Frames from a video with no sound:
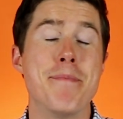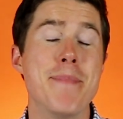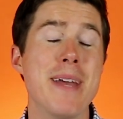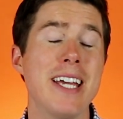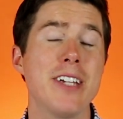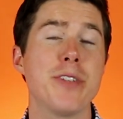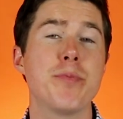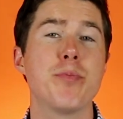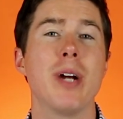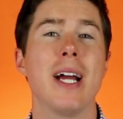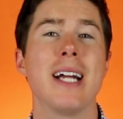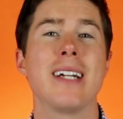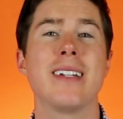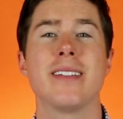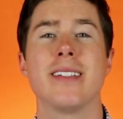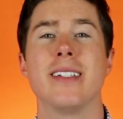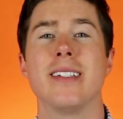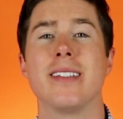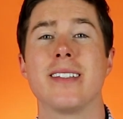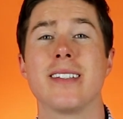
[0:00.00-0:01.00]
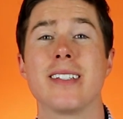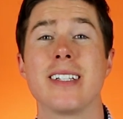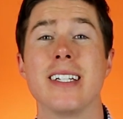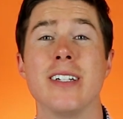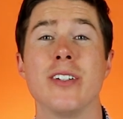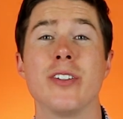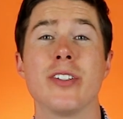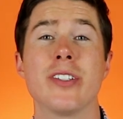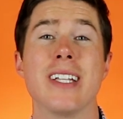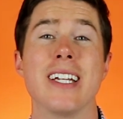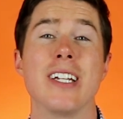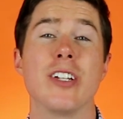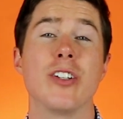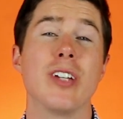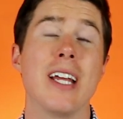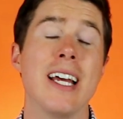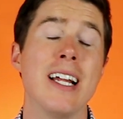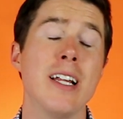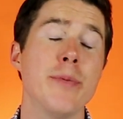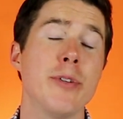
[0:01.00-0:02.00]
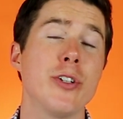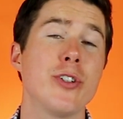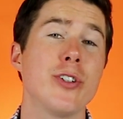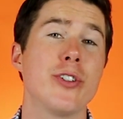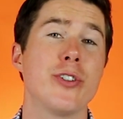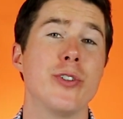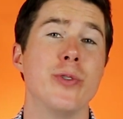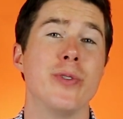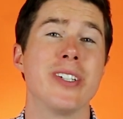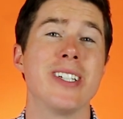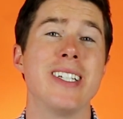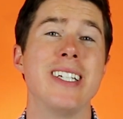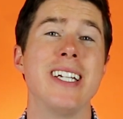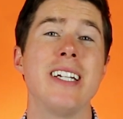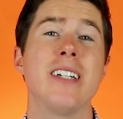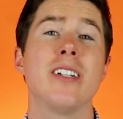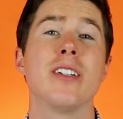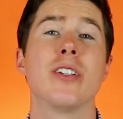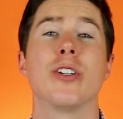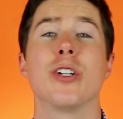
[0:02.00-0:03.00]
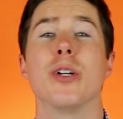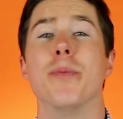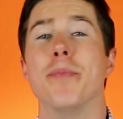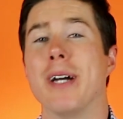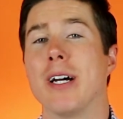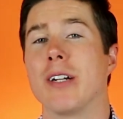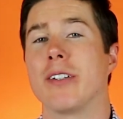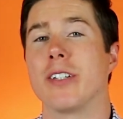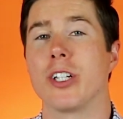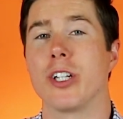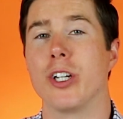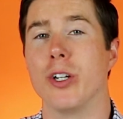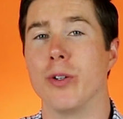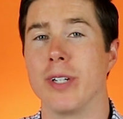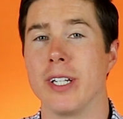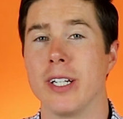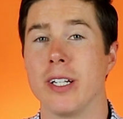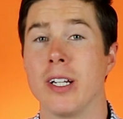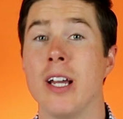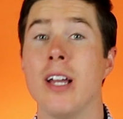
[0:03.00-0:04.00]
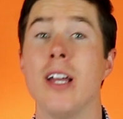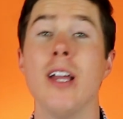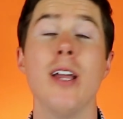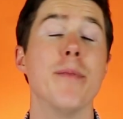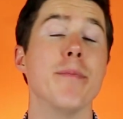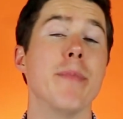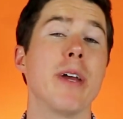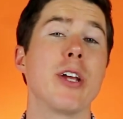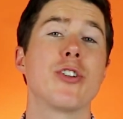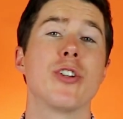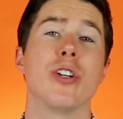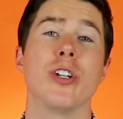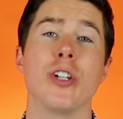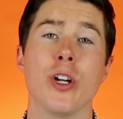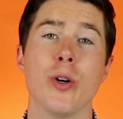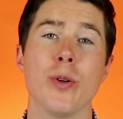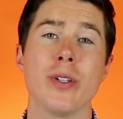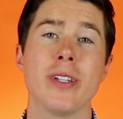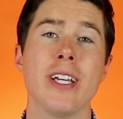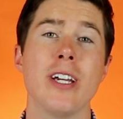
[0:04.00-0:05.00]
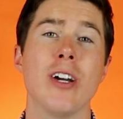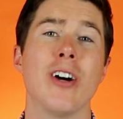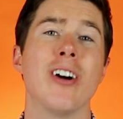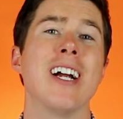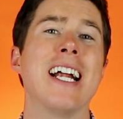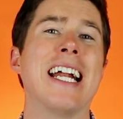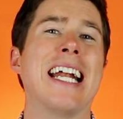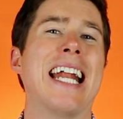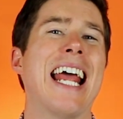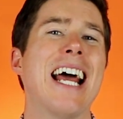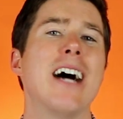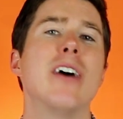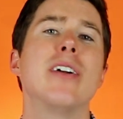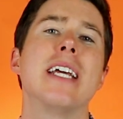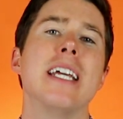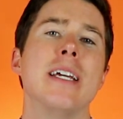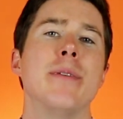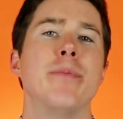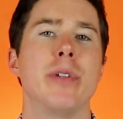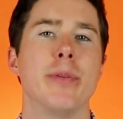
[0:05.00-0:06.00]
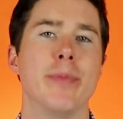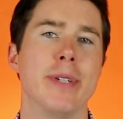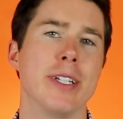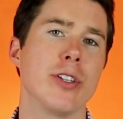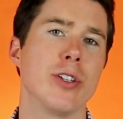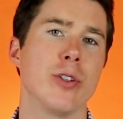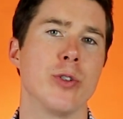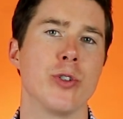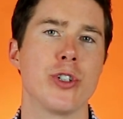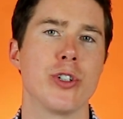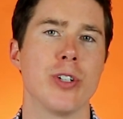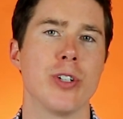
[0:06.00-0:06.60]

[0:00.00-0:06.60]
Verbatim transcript: best practices skills that elementary students need to learn about decoding. Make sure you know what they are and how to implement those